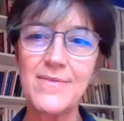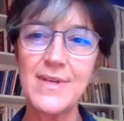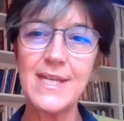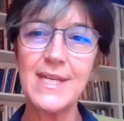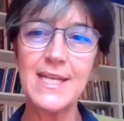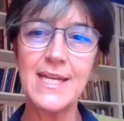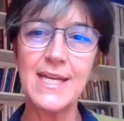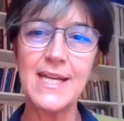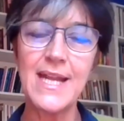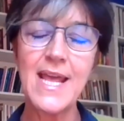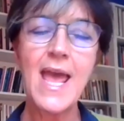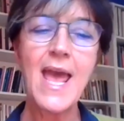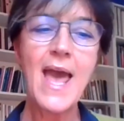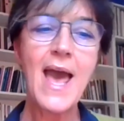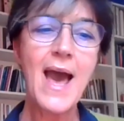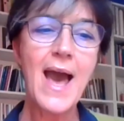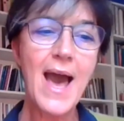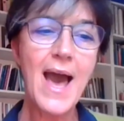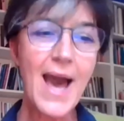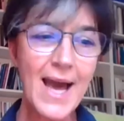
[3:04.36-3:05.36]
the beginning.
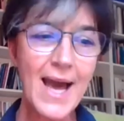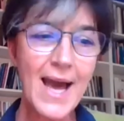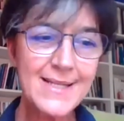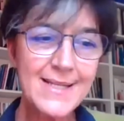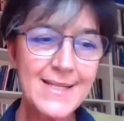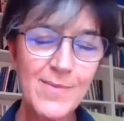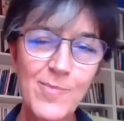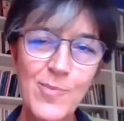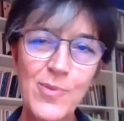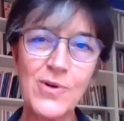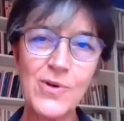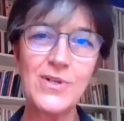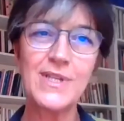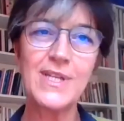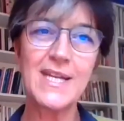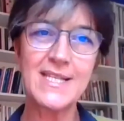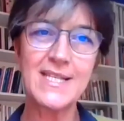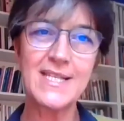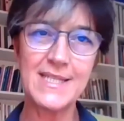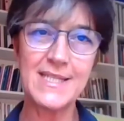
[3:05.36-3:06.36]
As
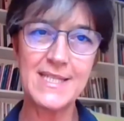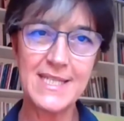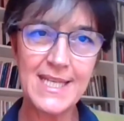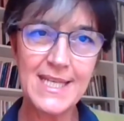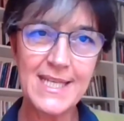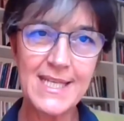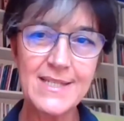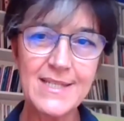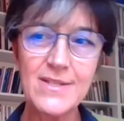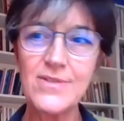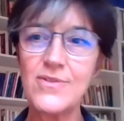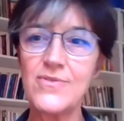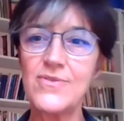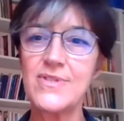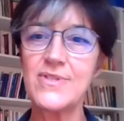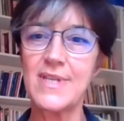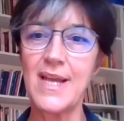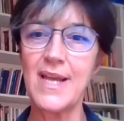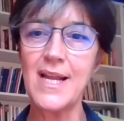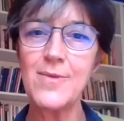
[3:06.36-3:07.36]
important as it is to
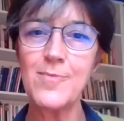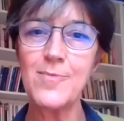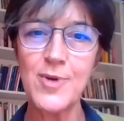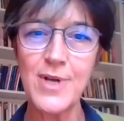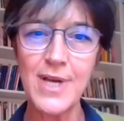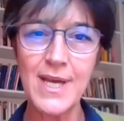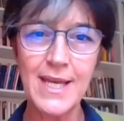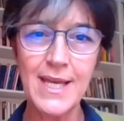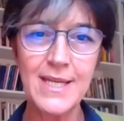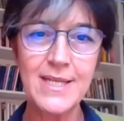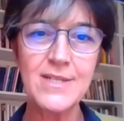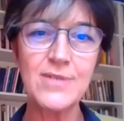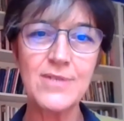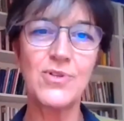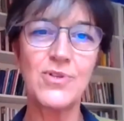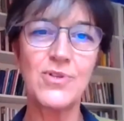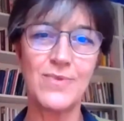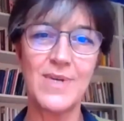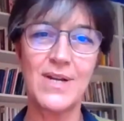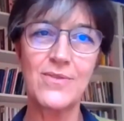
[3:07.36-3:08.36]
celebrate
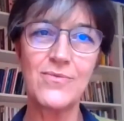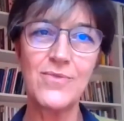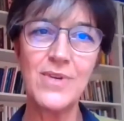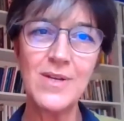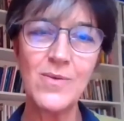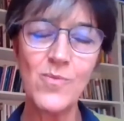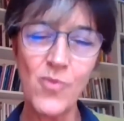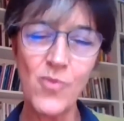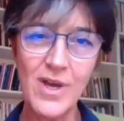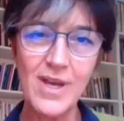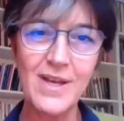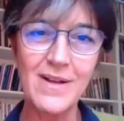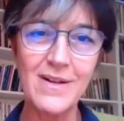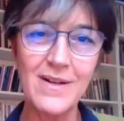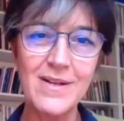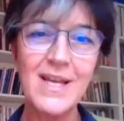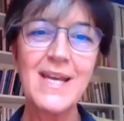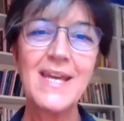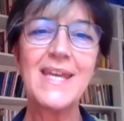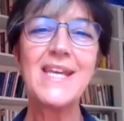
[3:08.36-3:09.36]
what we are doing
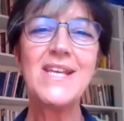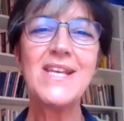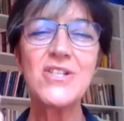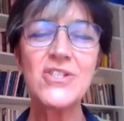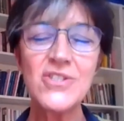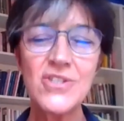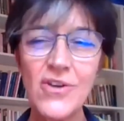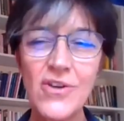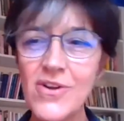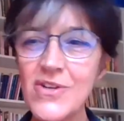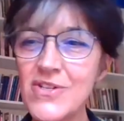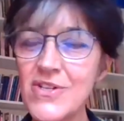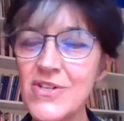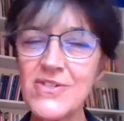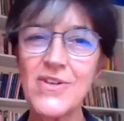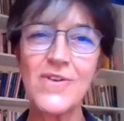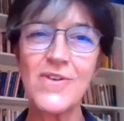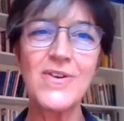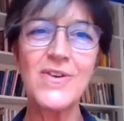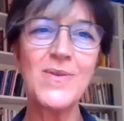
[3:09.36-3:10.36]
well, it's also
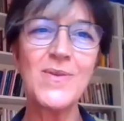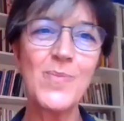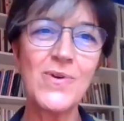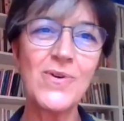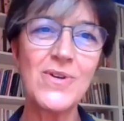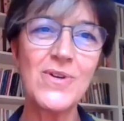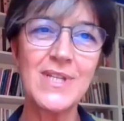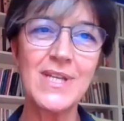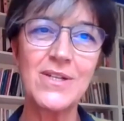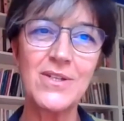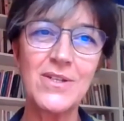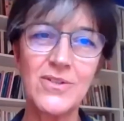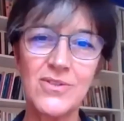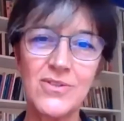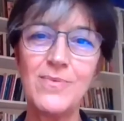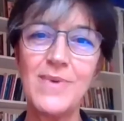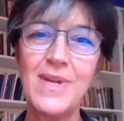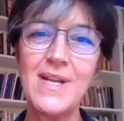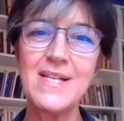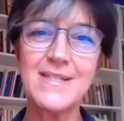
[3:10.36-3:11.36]
so important not
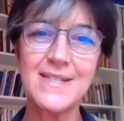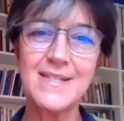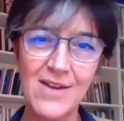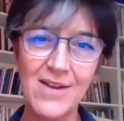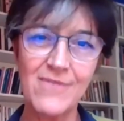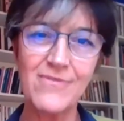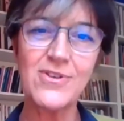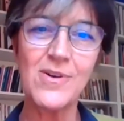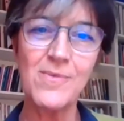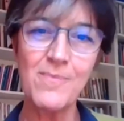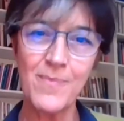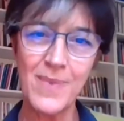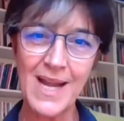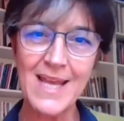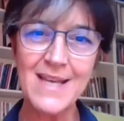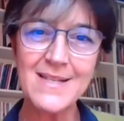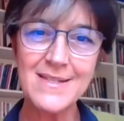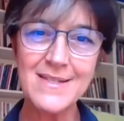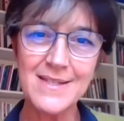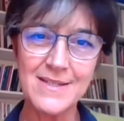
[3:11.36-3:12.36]
to be
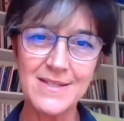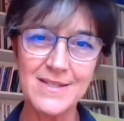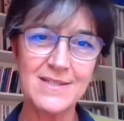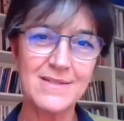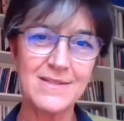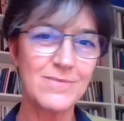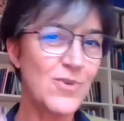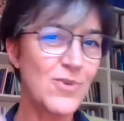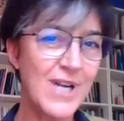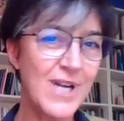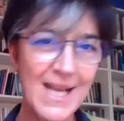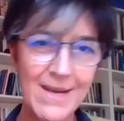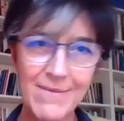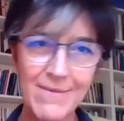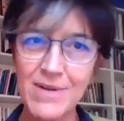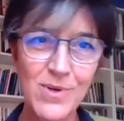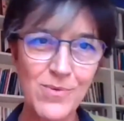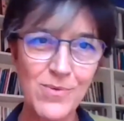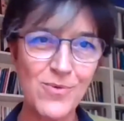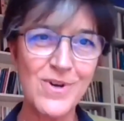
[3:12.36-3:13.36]
self-complacent. Wherever
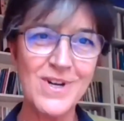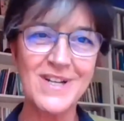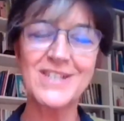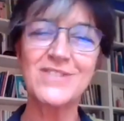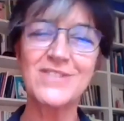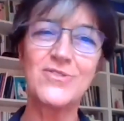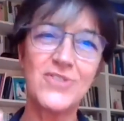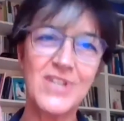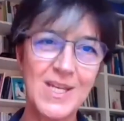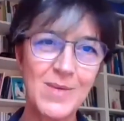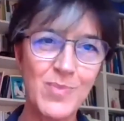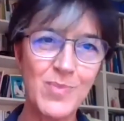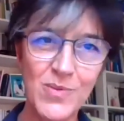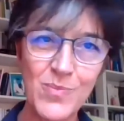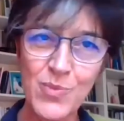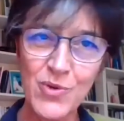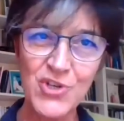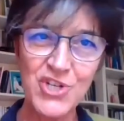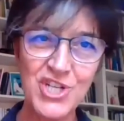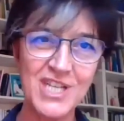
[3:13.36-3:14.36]
we work, to keep on
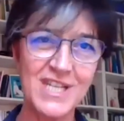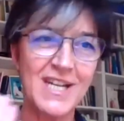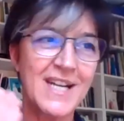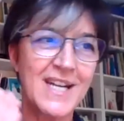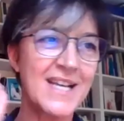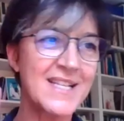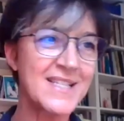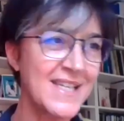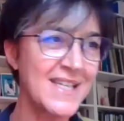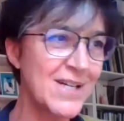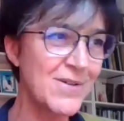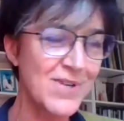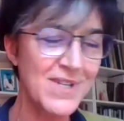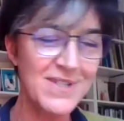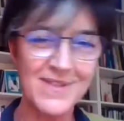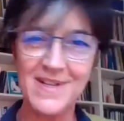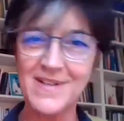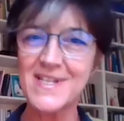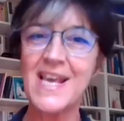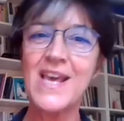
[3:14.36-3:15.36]
pushing and asking
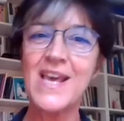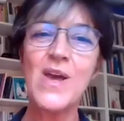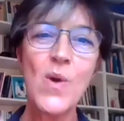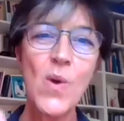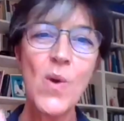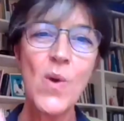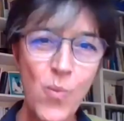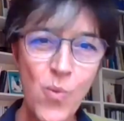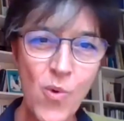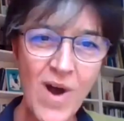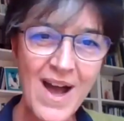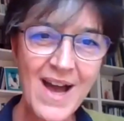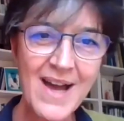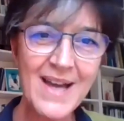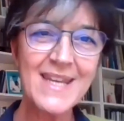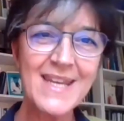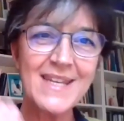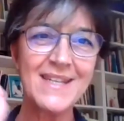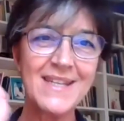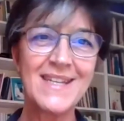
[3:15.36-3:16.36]
ourselves,
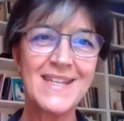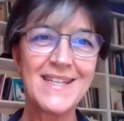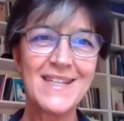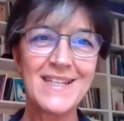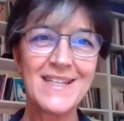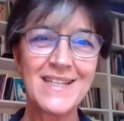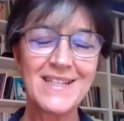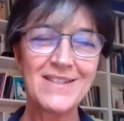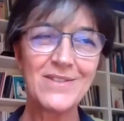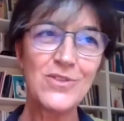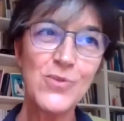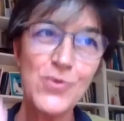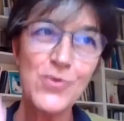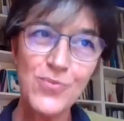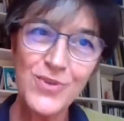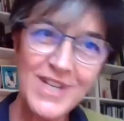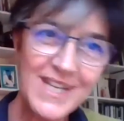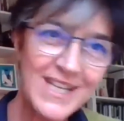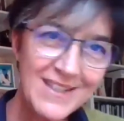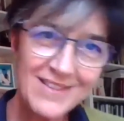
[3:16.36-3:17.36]
why do
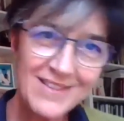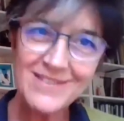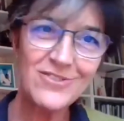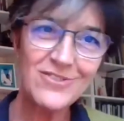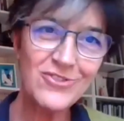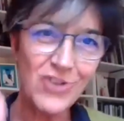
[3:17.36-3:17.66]
we